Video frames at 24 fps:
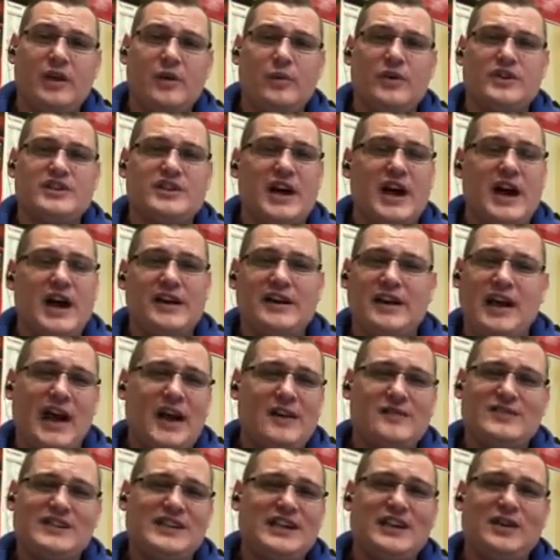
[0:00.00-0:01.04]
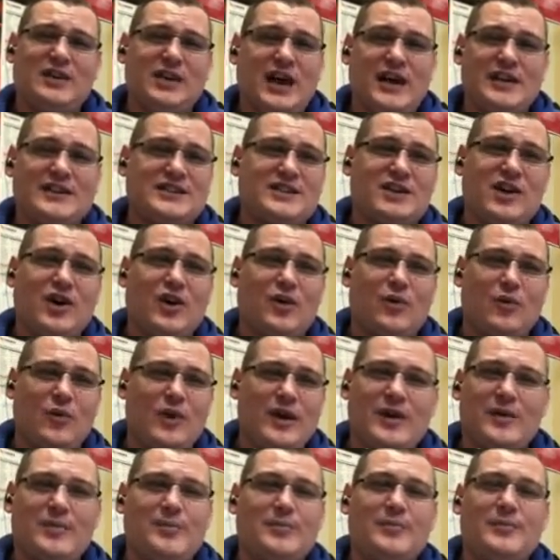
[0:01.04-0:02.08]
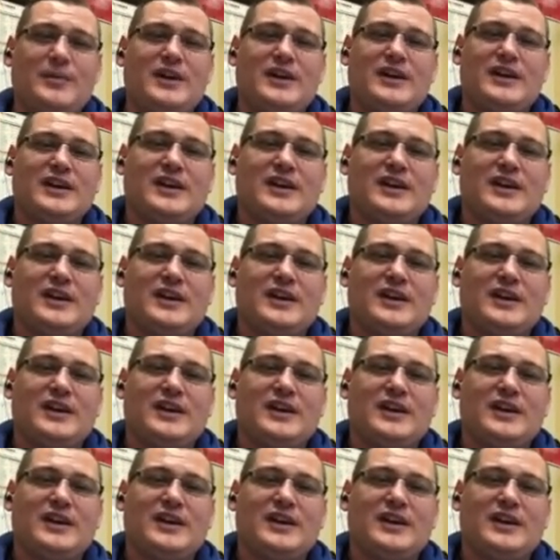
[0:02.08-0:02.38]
which I saw Wim